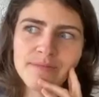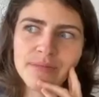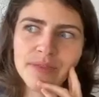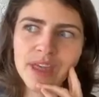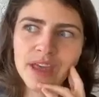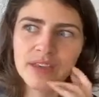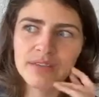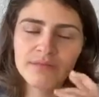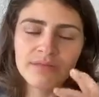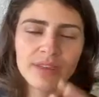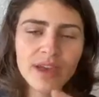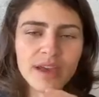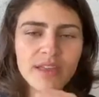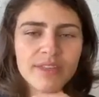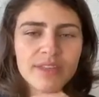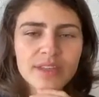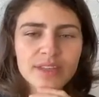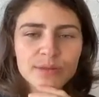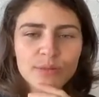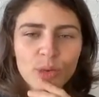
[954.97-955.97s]

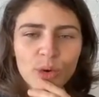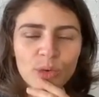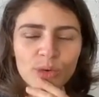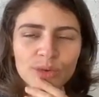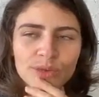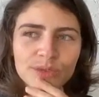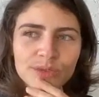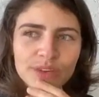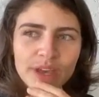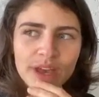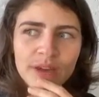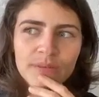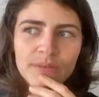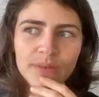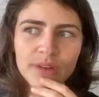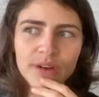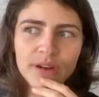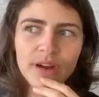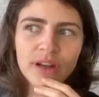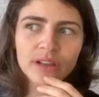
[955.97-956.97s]
in this pause.
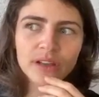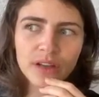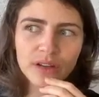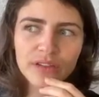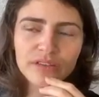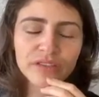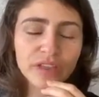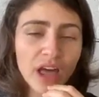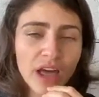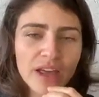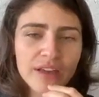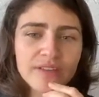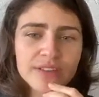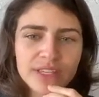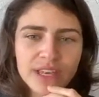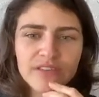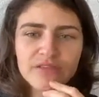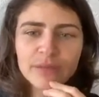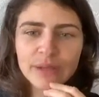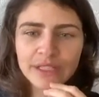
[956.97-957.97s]
A lot of lives
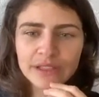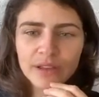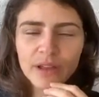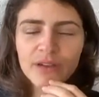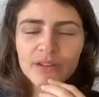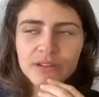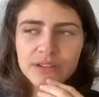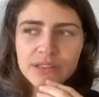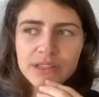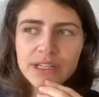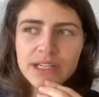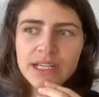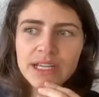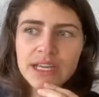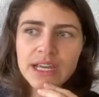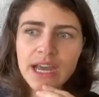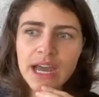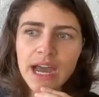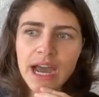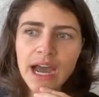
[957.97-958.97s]
have been lost,
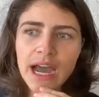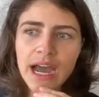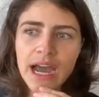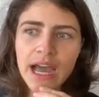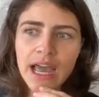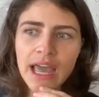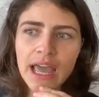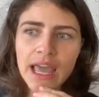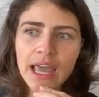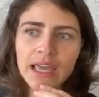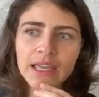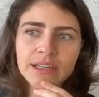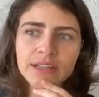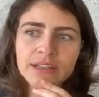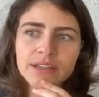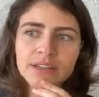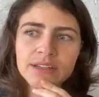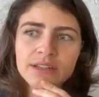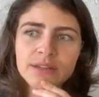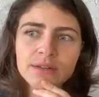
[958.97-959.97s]

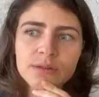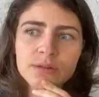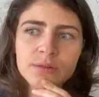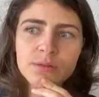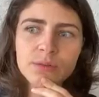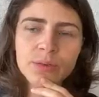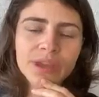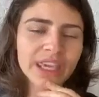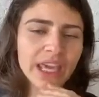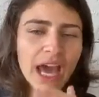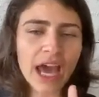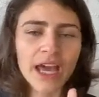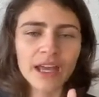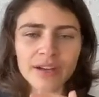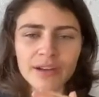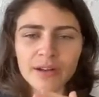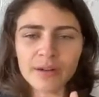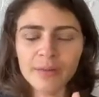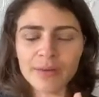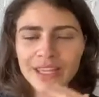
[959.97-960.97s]
and we
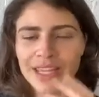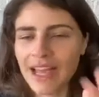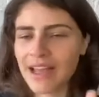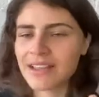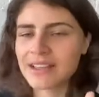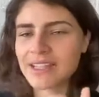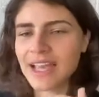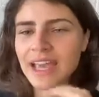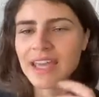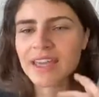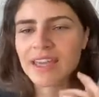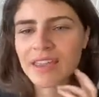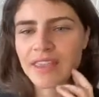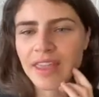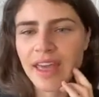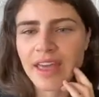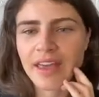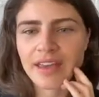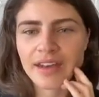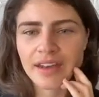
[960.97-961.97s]
can't take
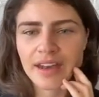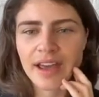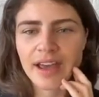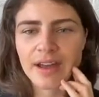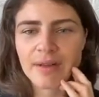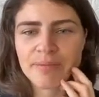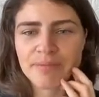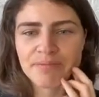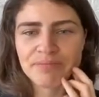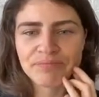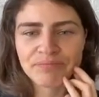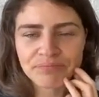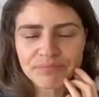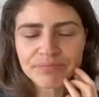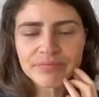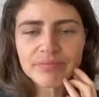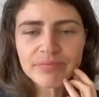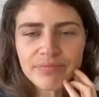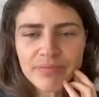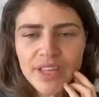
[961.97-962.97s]
that
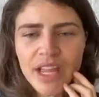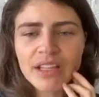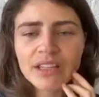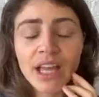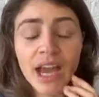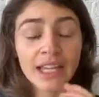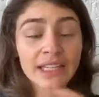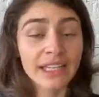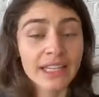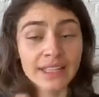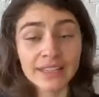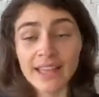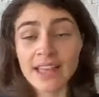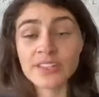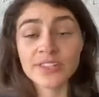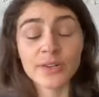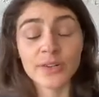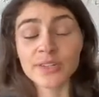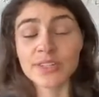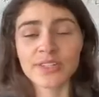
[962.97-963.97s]
lightly. And
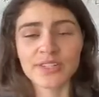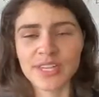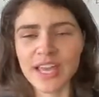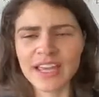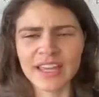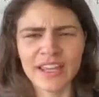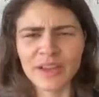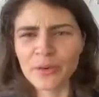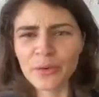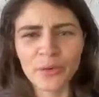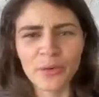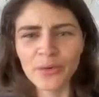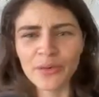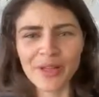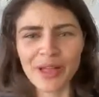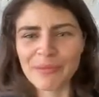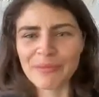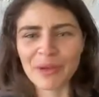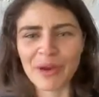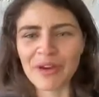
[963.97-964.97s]
that's not to say at
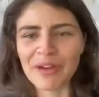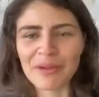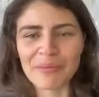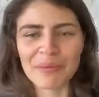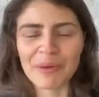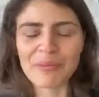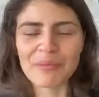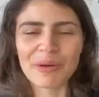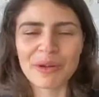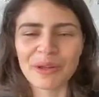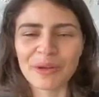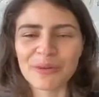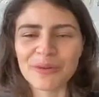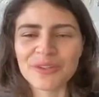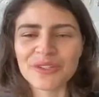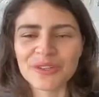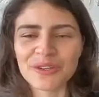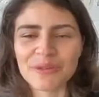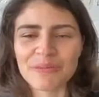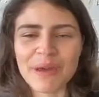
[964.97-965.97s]
all, I'm not putting
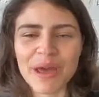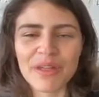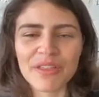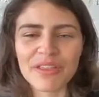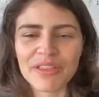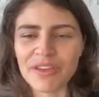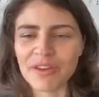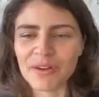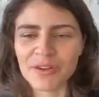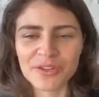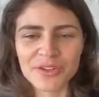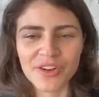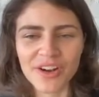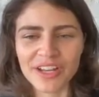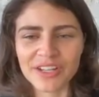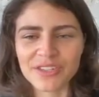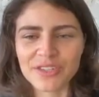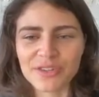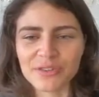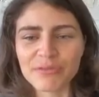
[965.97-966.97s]
words in your mouth there, or
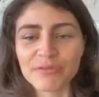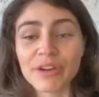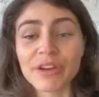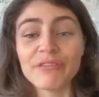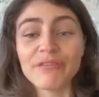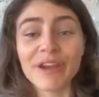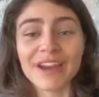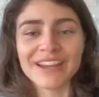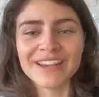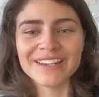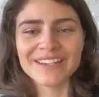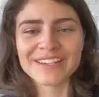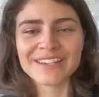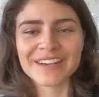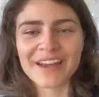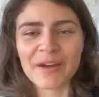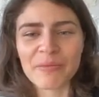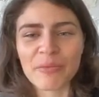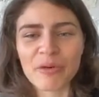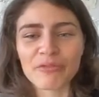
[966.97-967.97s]
trying to reread
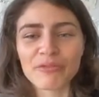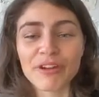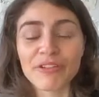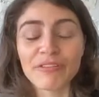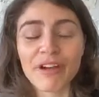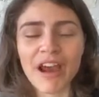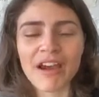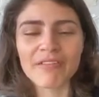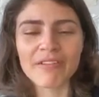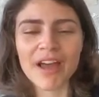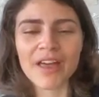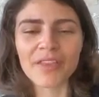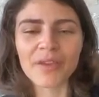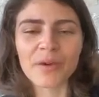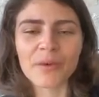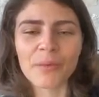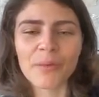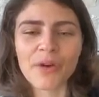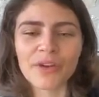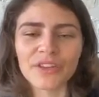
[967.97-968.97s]
or rewrite
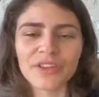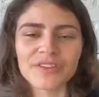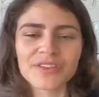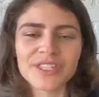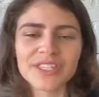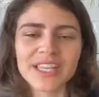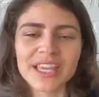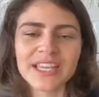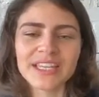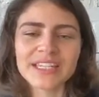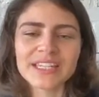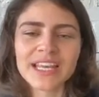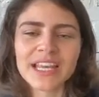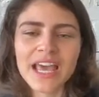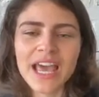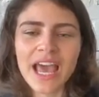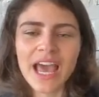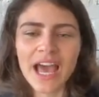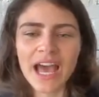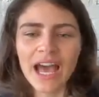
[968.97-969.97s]
rather what you've said,
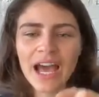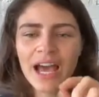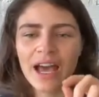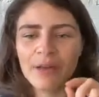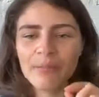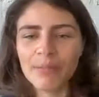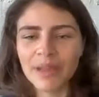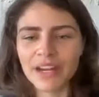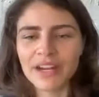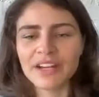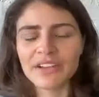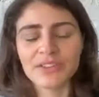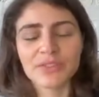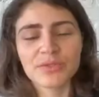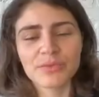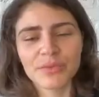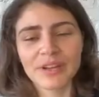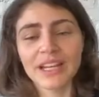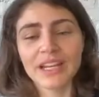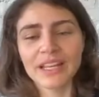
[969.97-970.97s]
but it
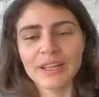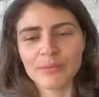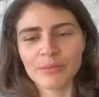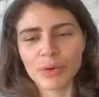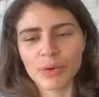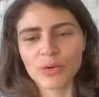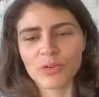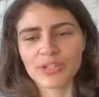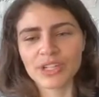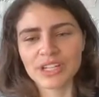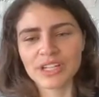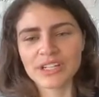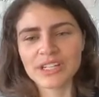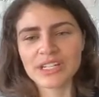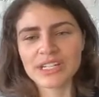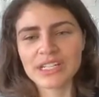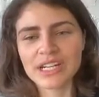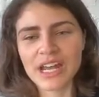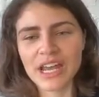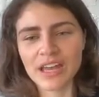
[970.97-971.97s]
is really
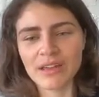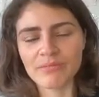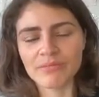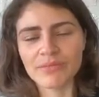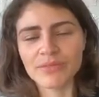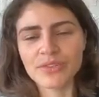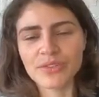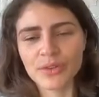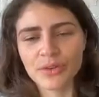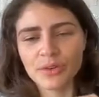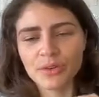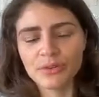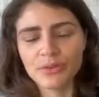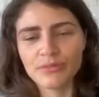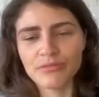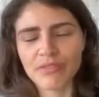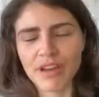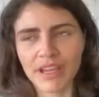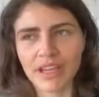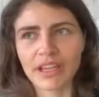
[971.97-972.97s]
important
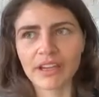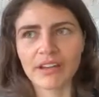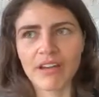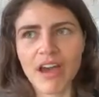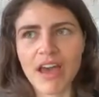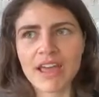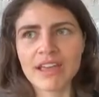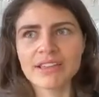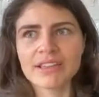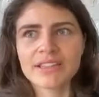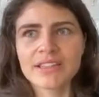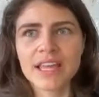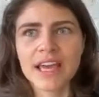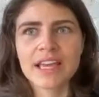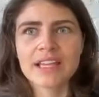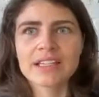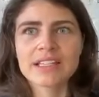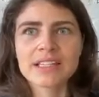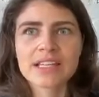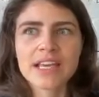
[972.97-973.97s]
to recognise
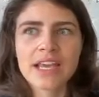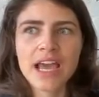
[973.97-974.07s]
that